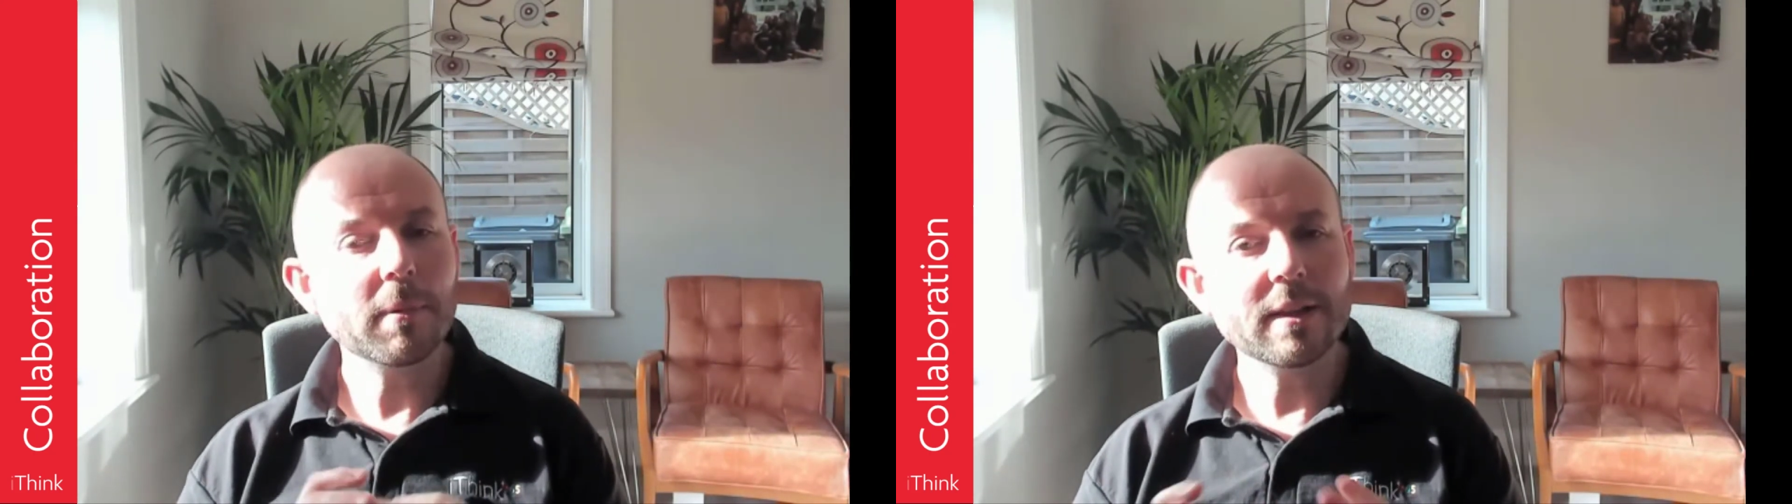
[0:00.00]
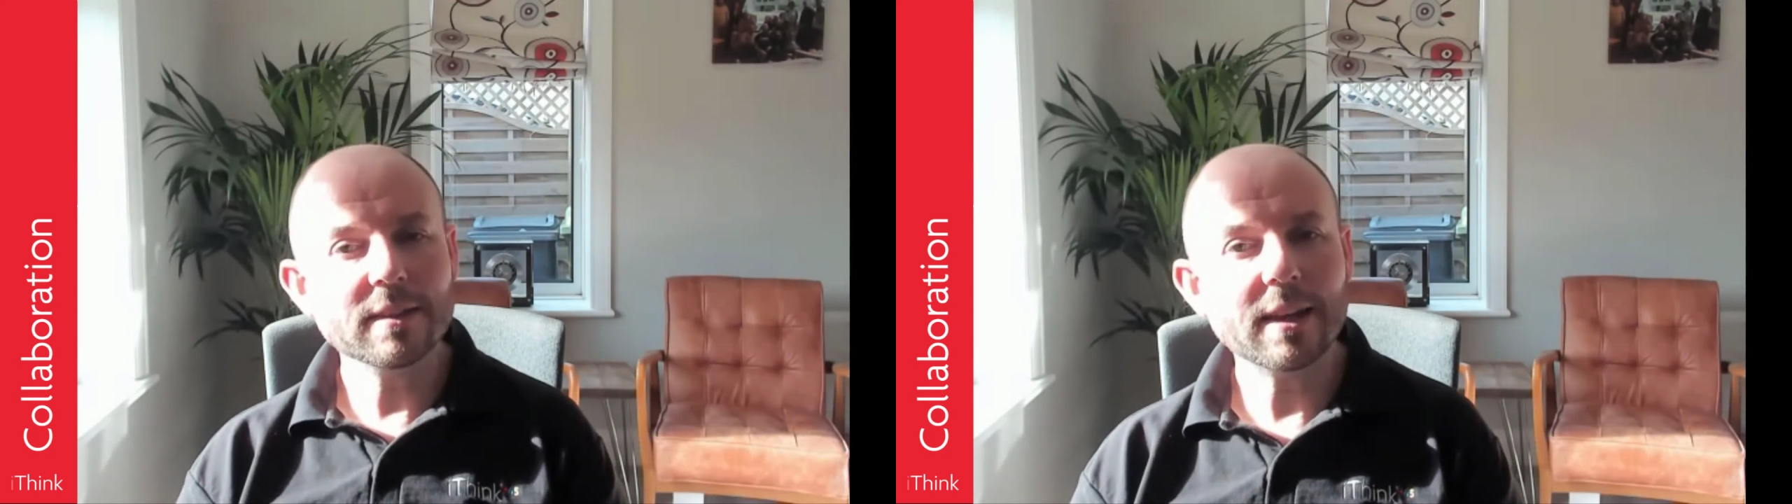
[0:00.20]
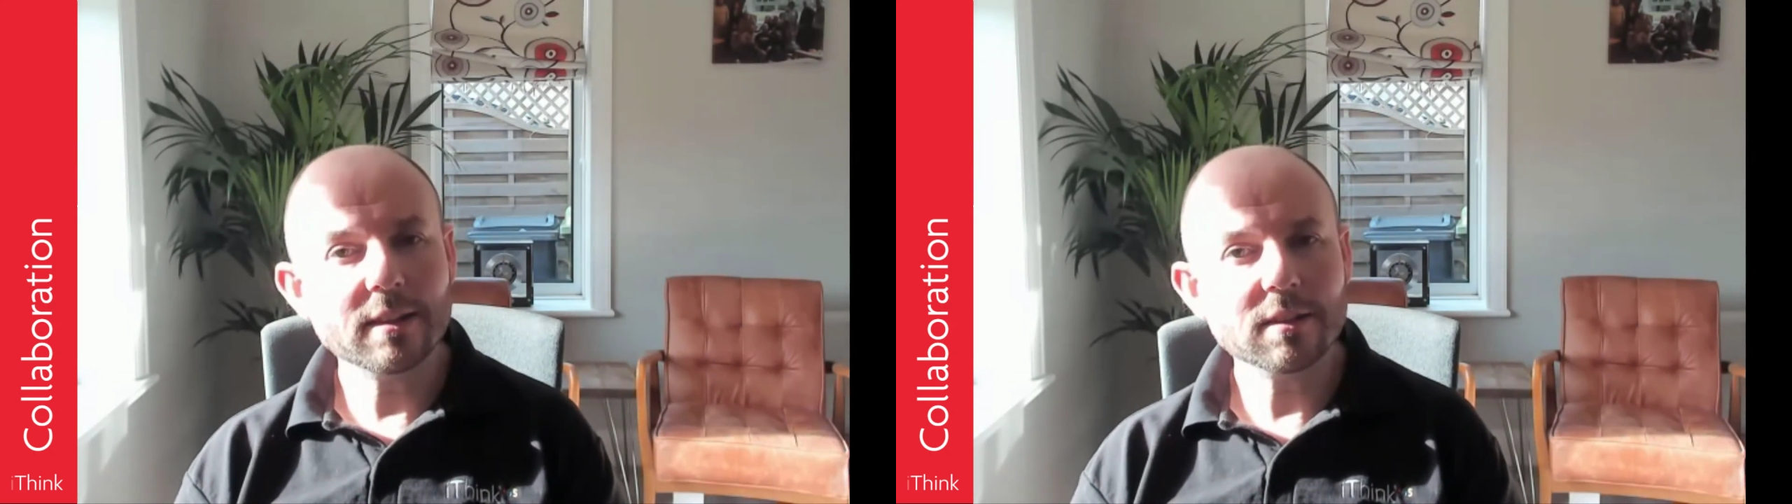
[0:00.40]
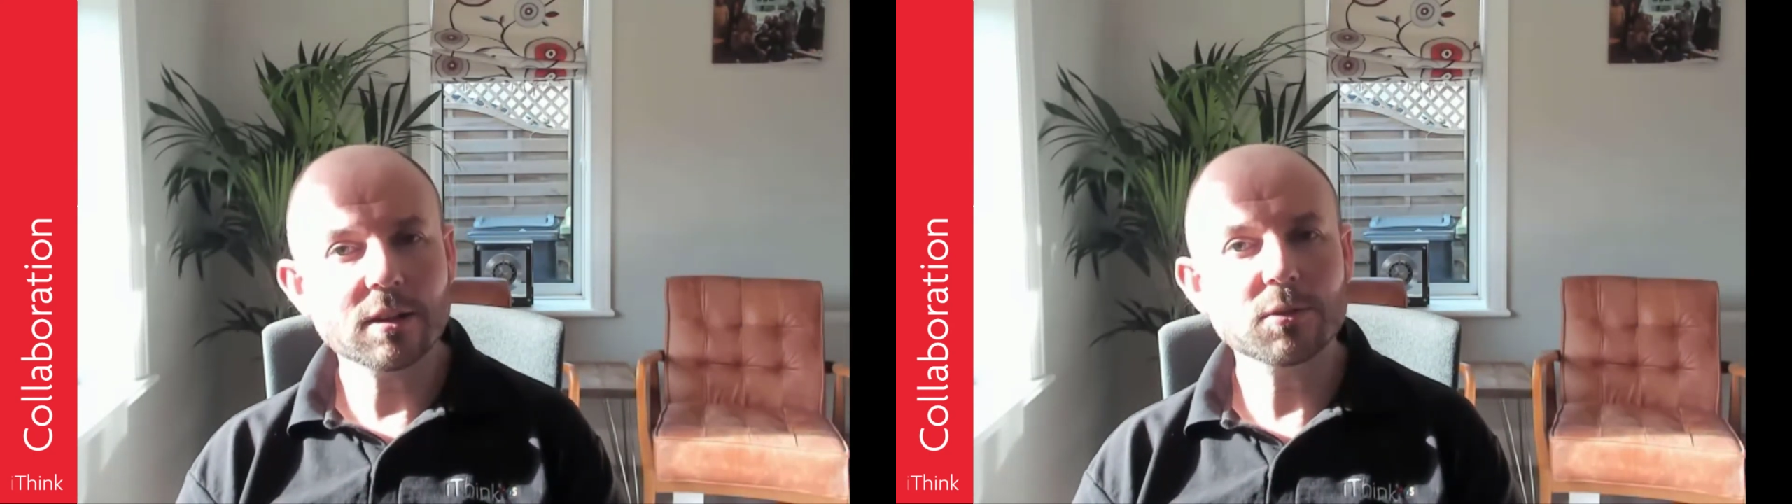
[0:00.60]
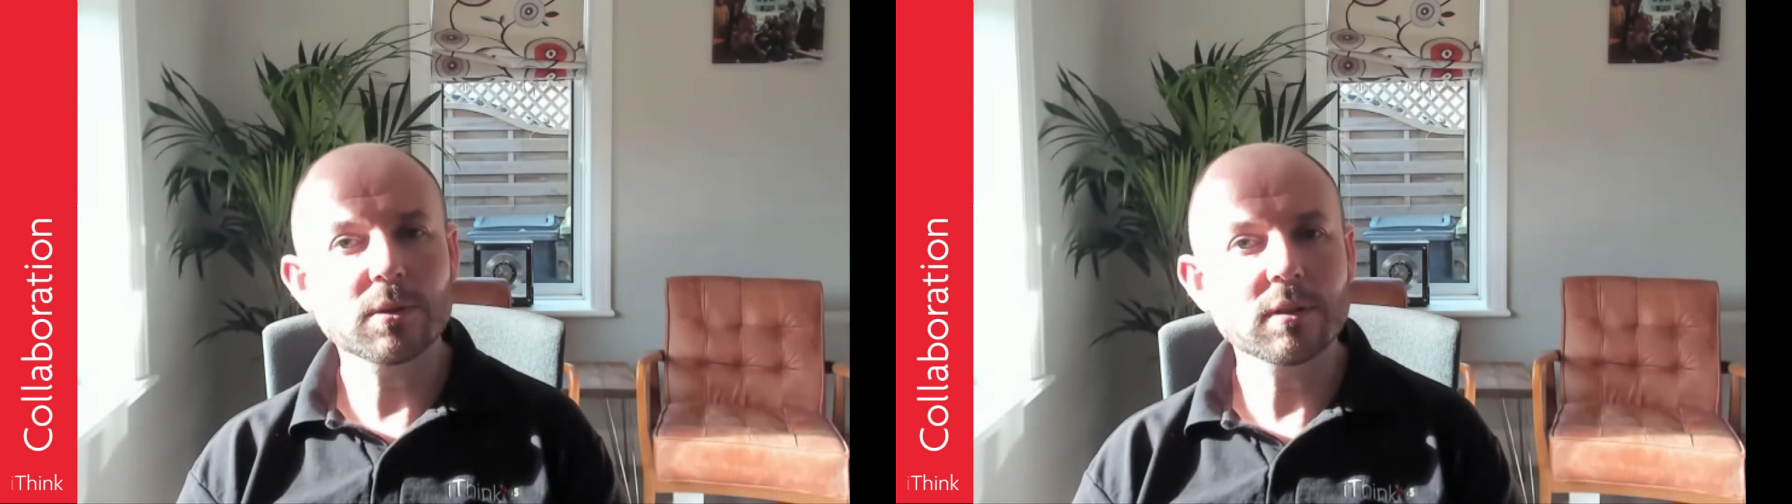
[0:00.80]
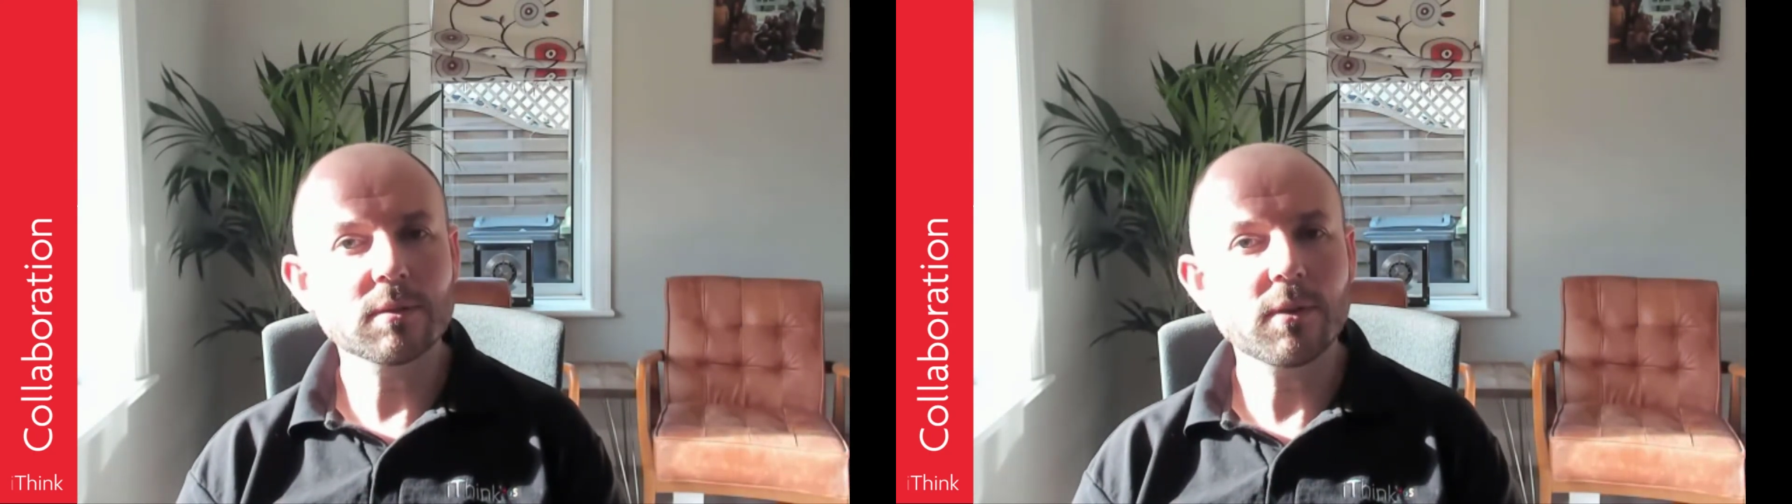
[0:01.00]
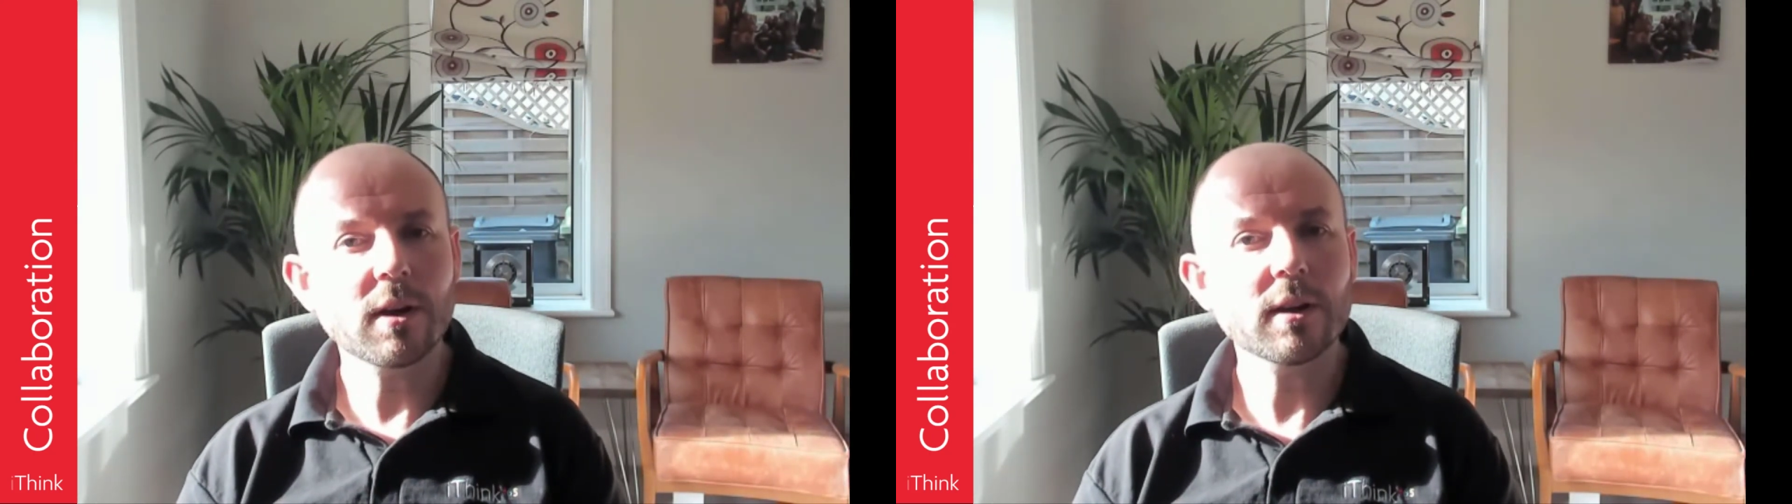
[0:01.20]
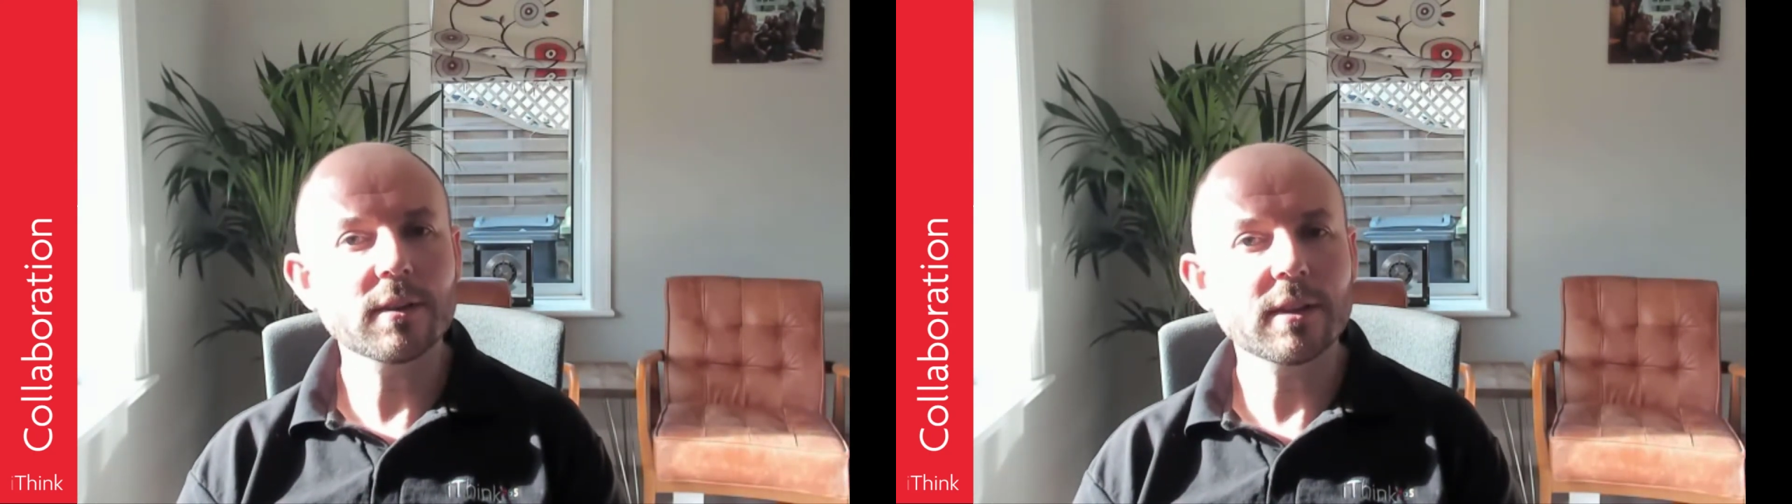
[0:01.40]
then please get in touch with us
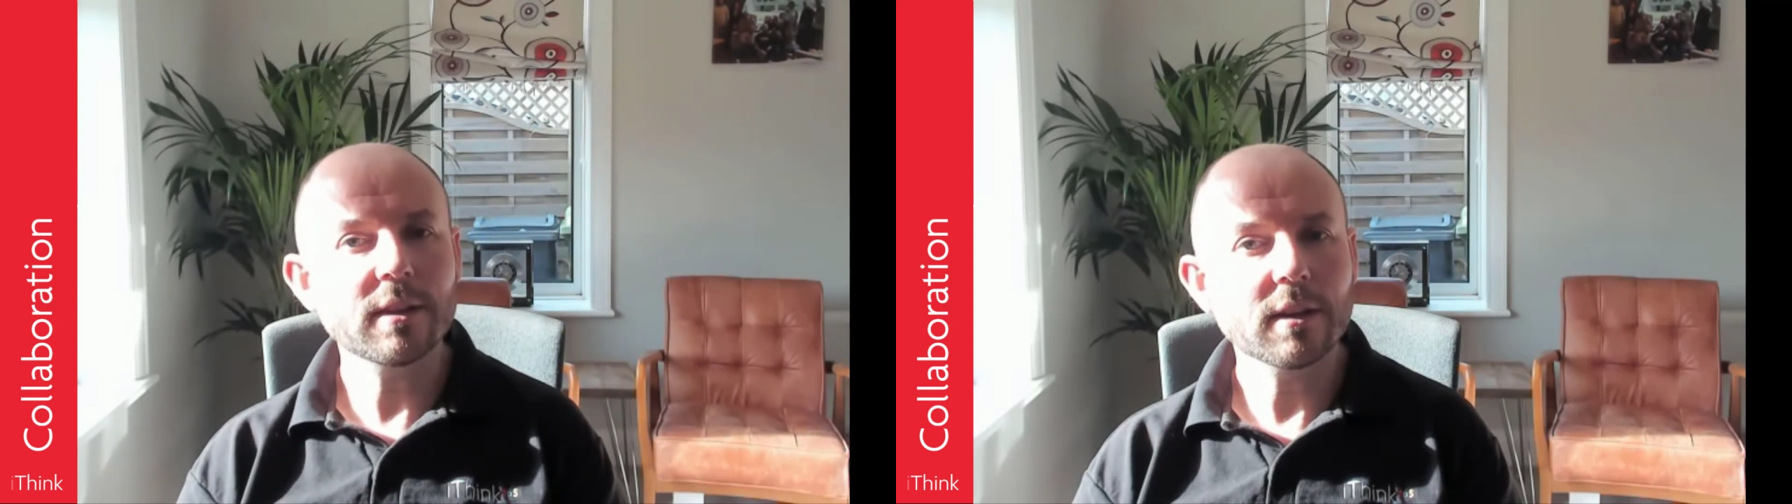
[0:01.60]
via